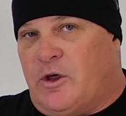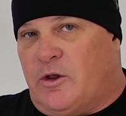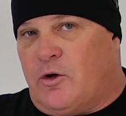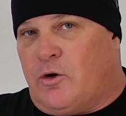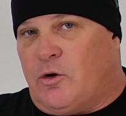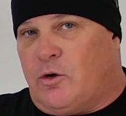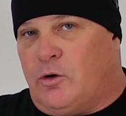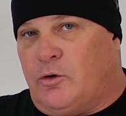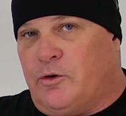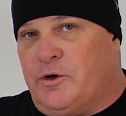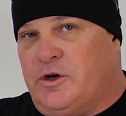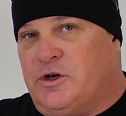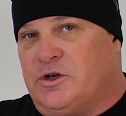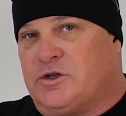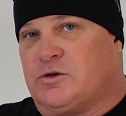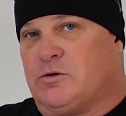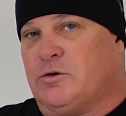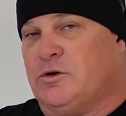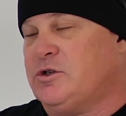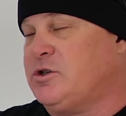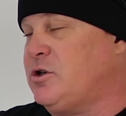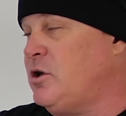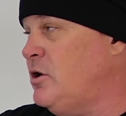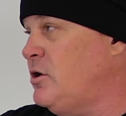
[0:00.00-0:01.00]
And the whole
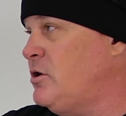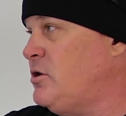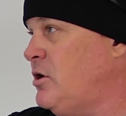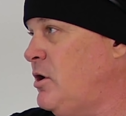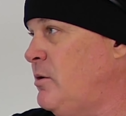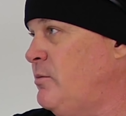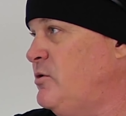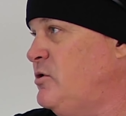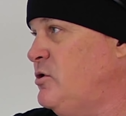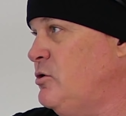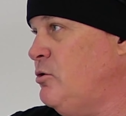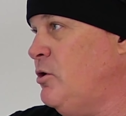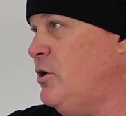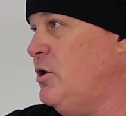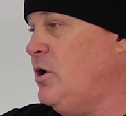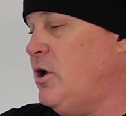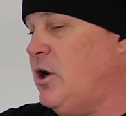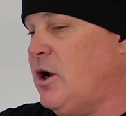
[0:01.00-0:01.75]
industry is going to come to it.